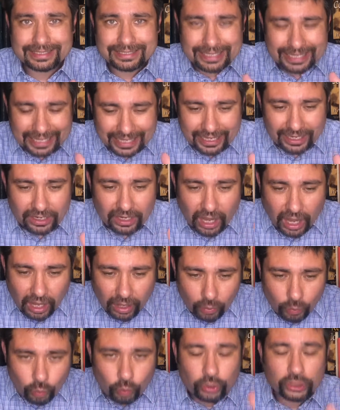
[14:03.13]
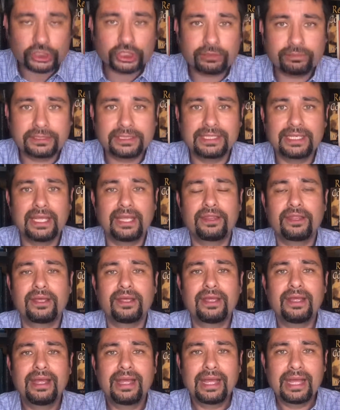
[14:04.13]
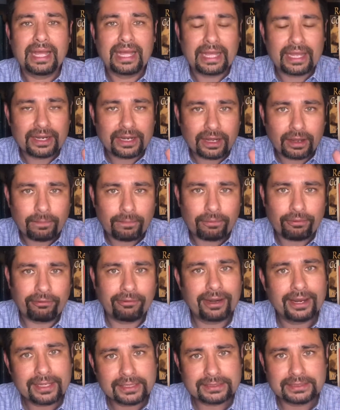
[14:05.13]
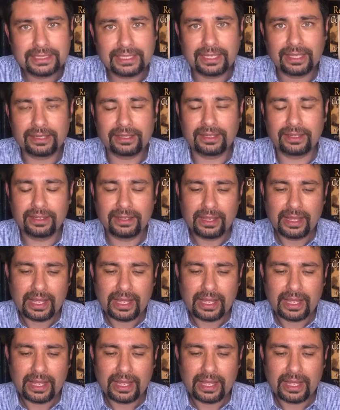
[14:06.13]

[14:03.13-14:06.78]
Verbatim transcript: in our worship together and our prayer together.